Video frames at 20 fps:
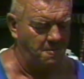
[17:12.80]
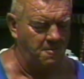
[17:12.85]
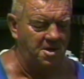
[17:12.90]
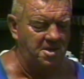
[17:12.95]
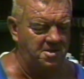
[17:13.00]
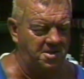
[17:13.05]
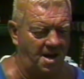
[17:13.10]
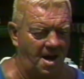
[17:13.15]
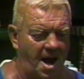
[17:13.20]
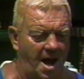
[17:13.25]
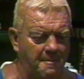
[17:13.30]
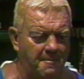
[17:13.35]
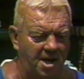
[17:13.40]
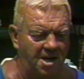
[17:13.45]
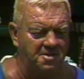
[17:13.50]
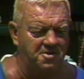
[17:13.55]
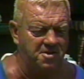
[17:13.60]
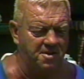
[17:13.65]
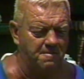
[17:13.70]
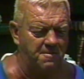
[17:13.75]
reason I
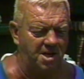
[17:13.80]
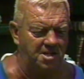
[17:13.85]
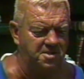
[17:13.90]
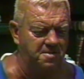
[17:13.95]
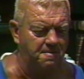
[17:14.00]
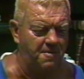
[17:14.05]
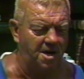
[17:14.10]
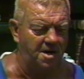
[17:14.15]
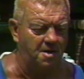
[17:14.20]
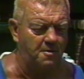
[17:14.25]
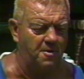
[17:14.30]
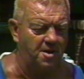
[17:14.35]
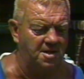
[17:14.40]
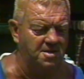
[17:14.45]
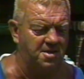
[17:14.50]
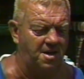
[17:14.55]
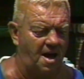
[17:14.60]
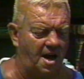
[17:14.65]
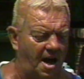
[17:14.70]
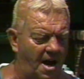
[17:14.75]
made so much money
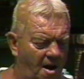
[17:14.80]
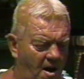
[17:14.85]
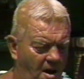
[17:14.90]
was I